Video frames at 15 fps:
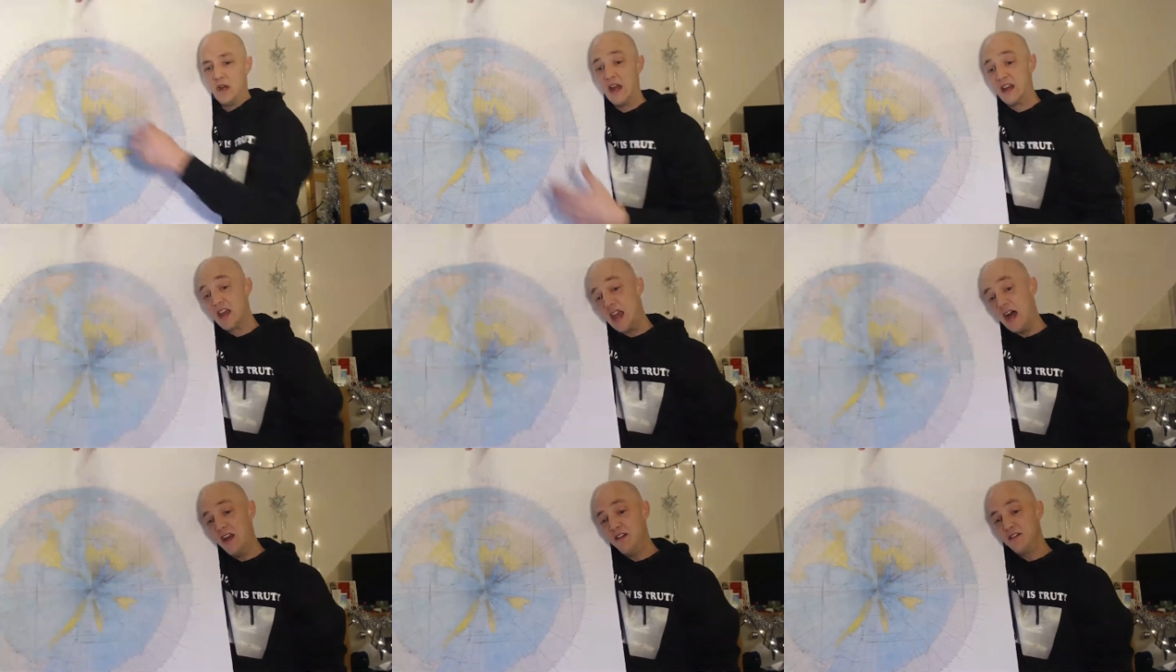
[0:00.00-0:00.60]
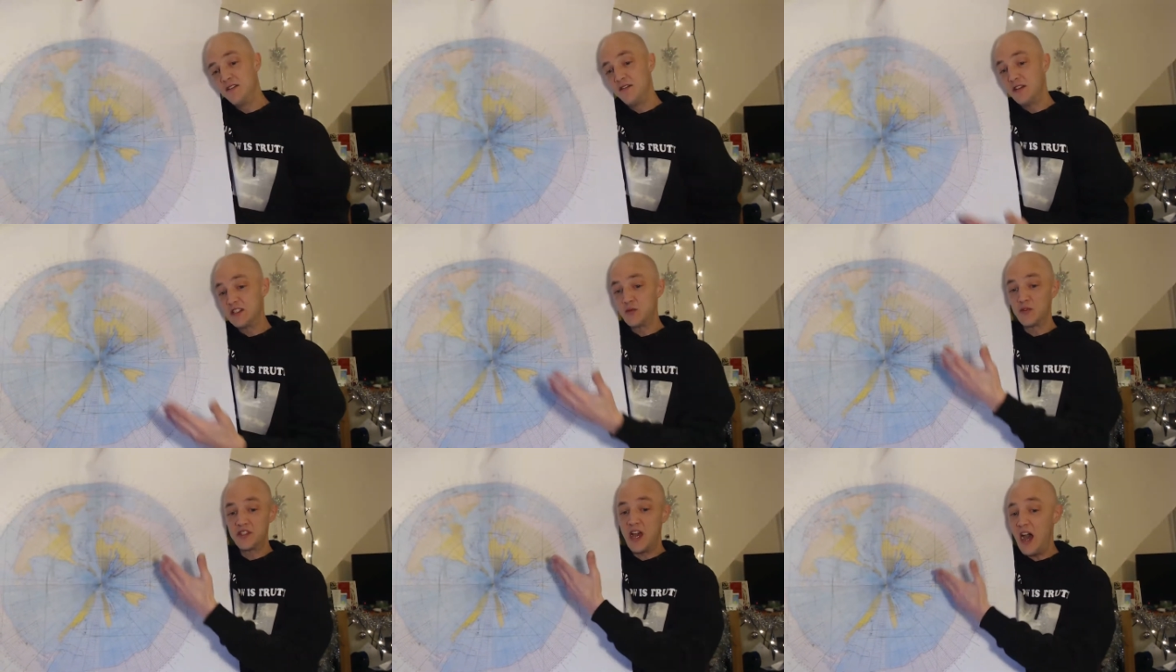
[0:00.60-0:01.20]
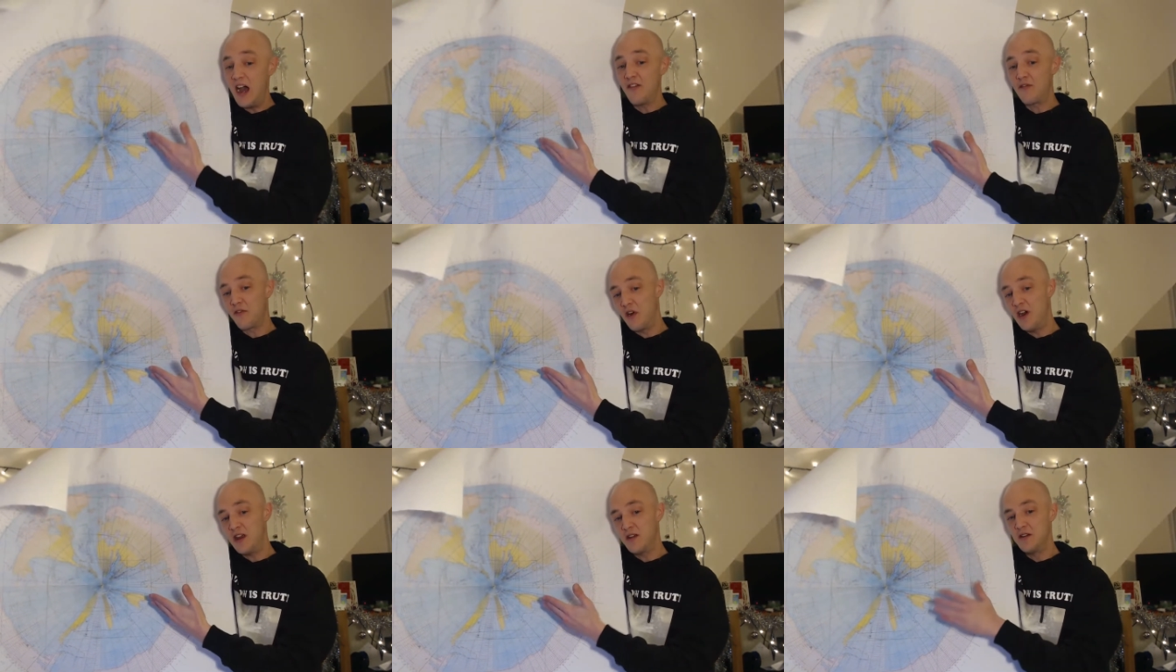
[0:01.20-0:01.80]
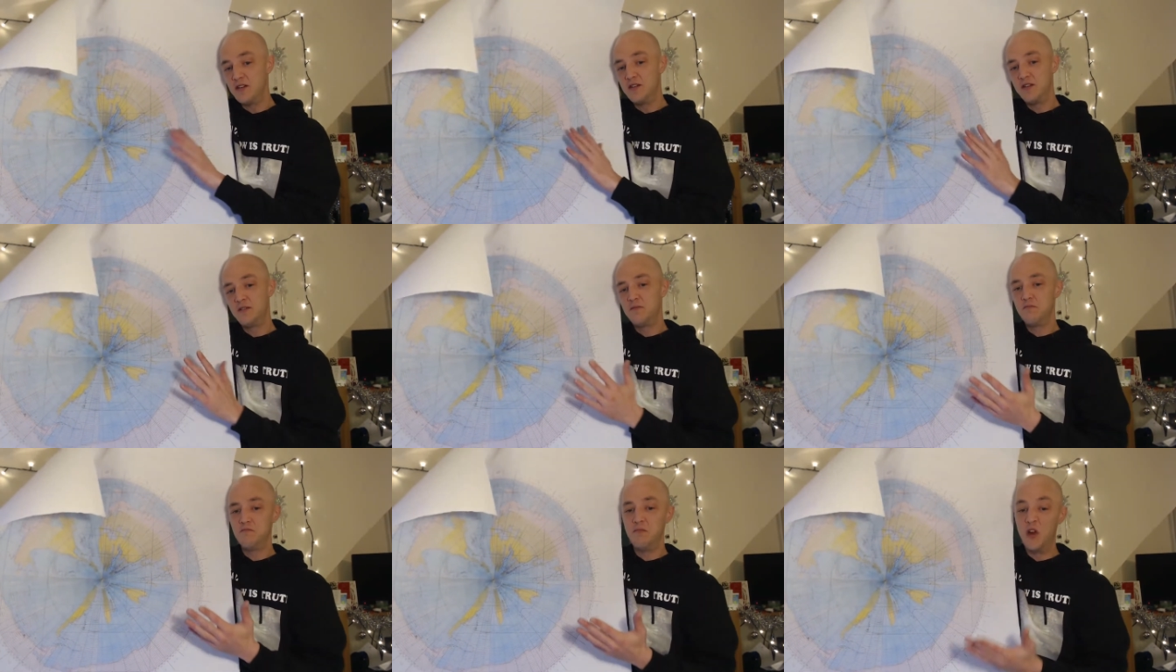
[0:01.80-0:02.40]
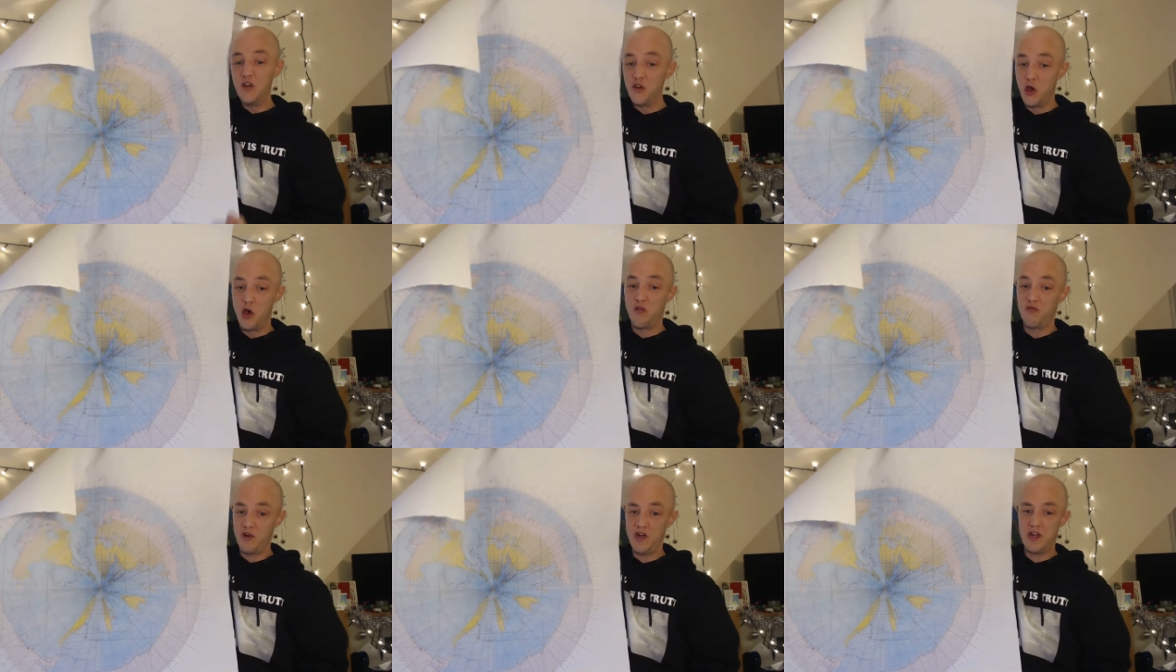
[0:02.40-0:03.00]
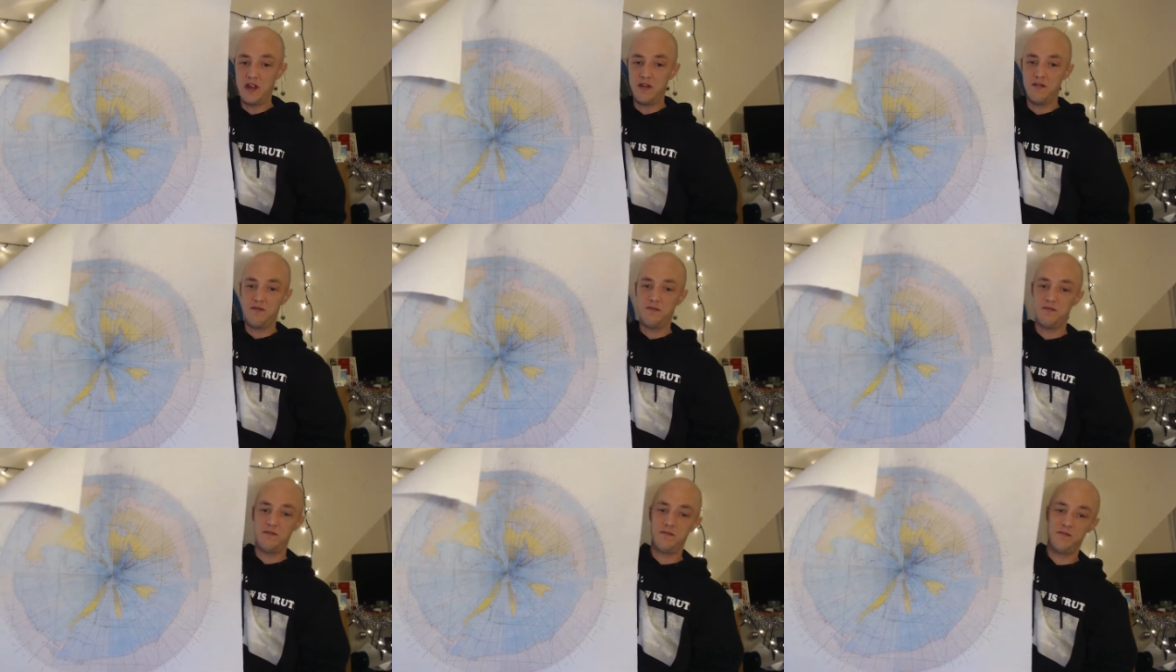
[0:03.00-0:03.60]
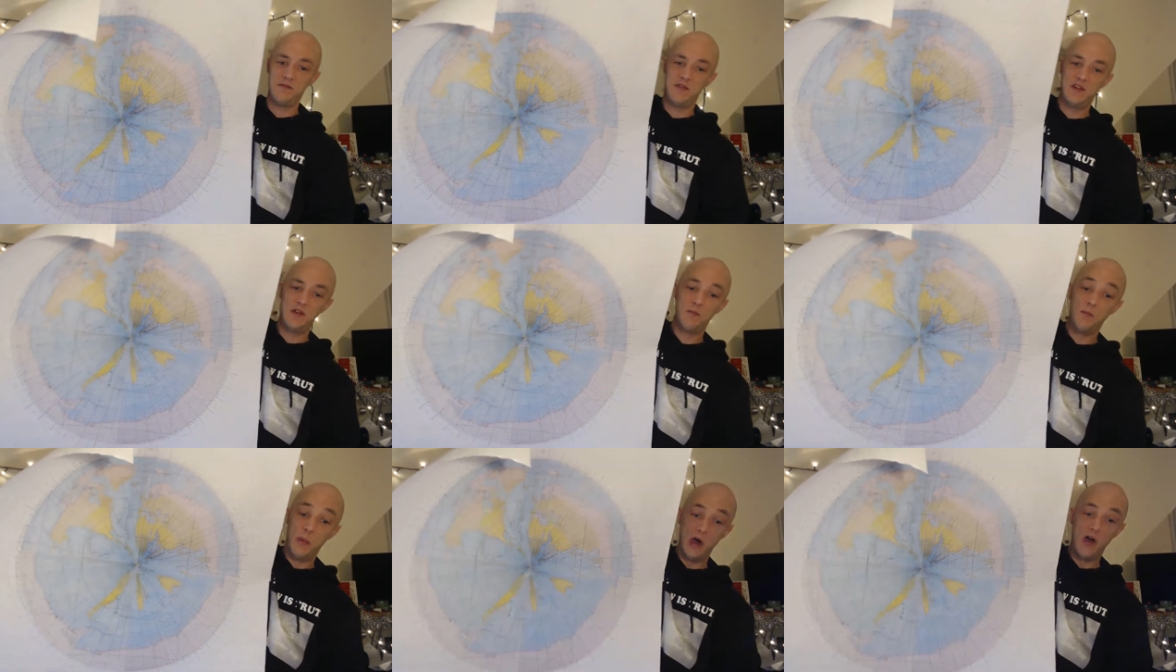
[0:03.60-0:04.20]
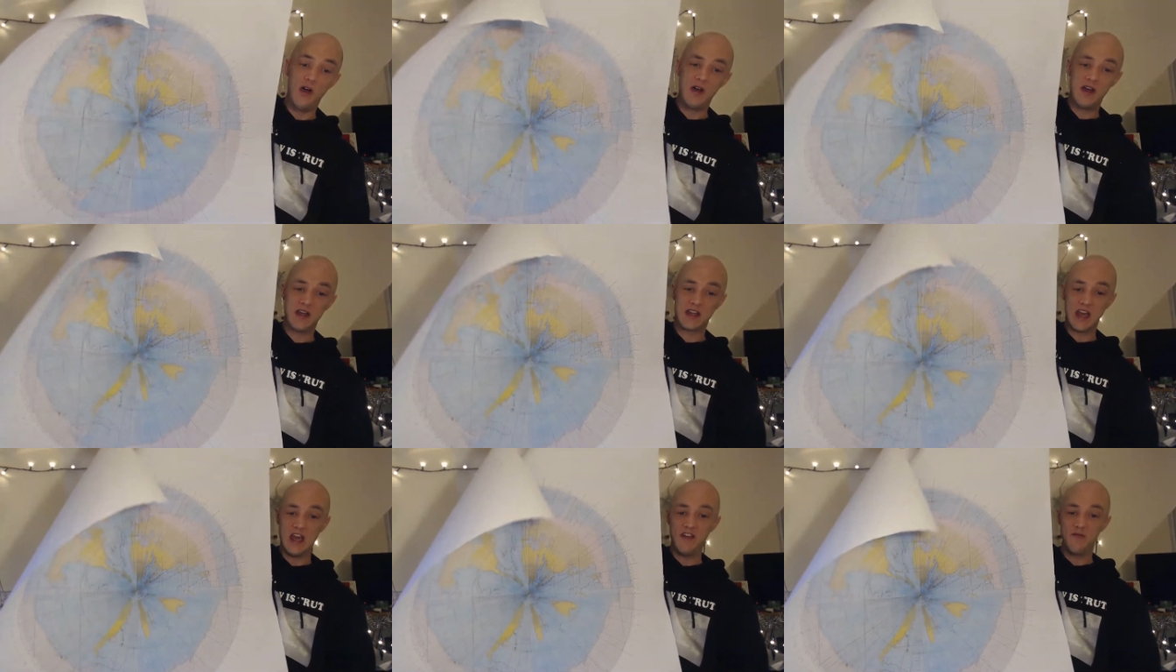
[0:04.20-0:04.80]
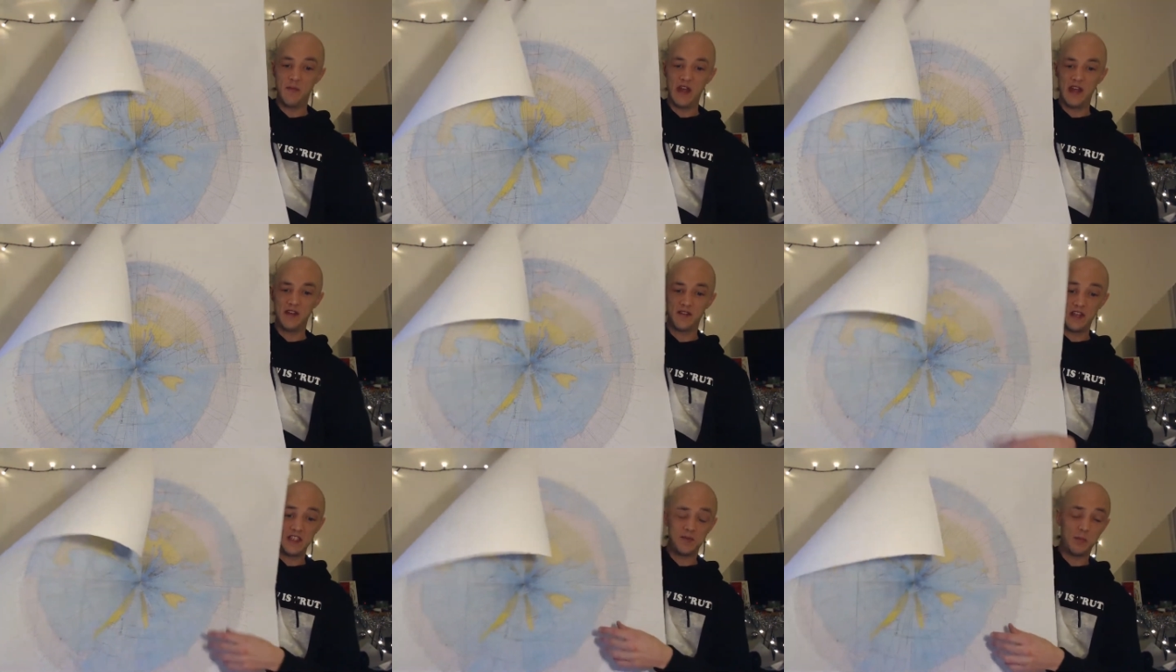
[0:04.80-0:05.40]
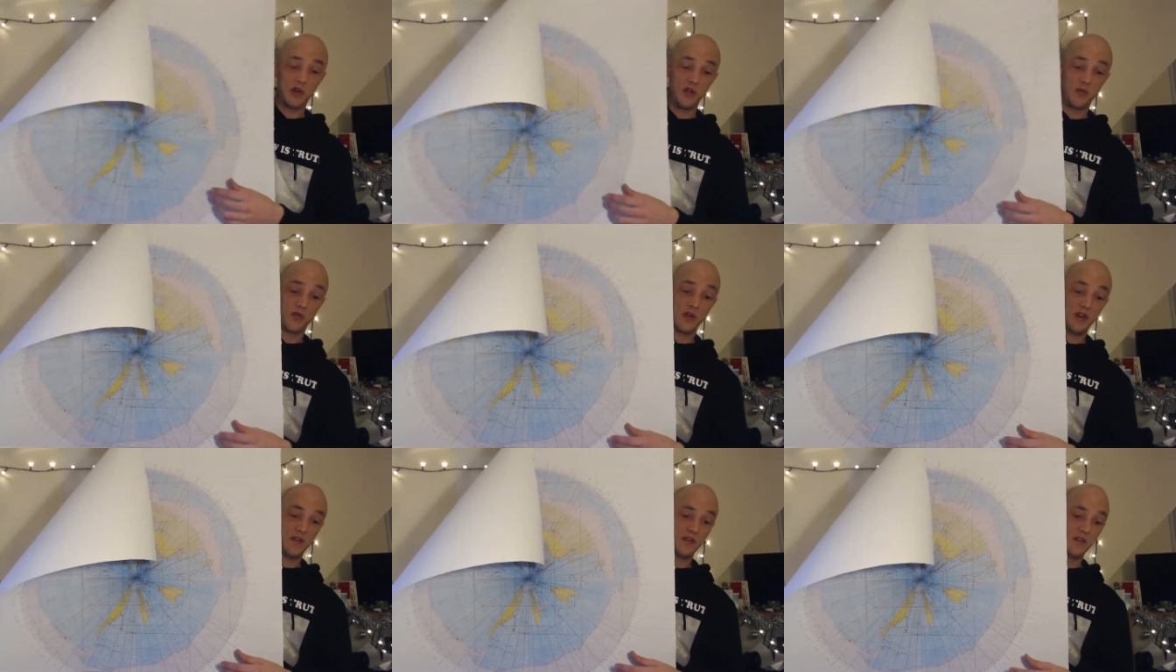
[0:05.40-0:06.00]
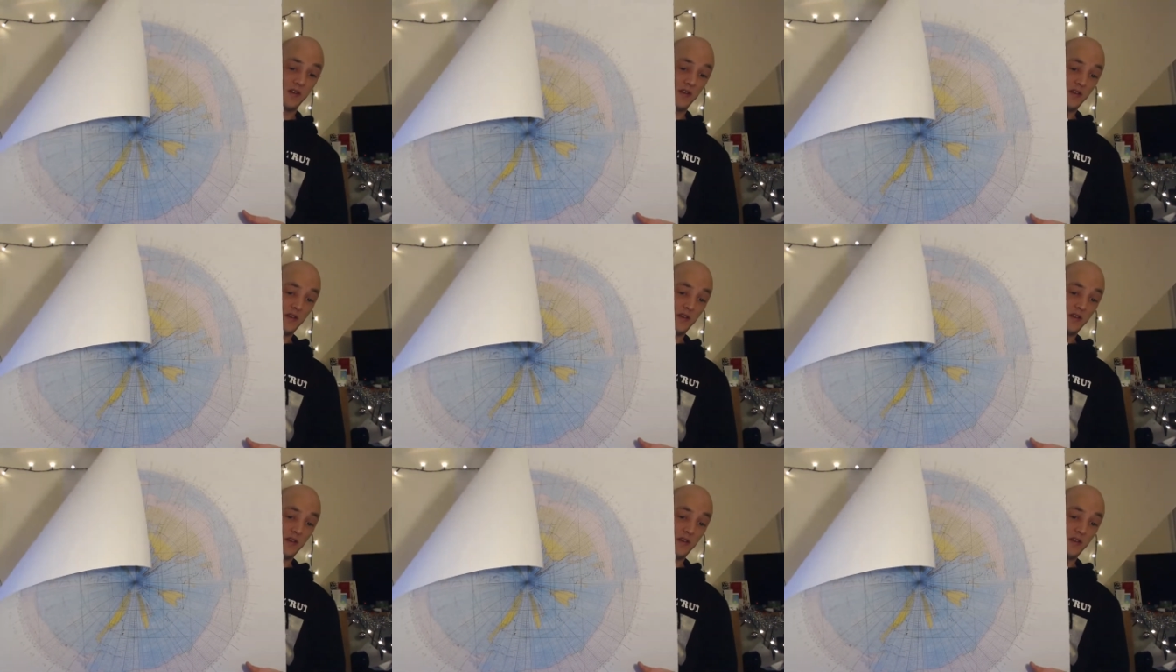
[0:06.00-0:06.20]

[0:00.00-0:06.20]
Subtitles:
And again, this was half right, but not right. But it gave me this blueprint,